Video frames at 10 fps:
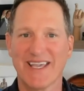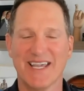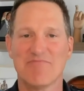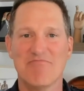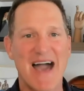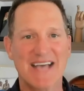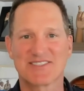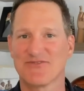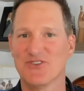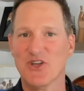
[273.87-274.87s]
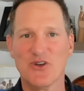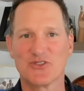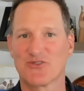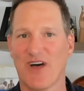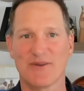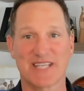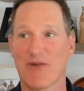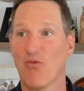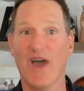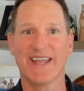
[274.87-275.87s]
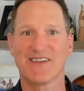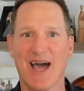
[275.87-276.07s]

Breaking massive news. I was like, wait,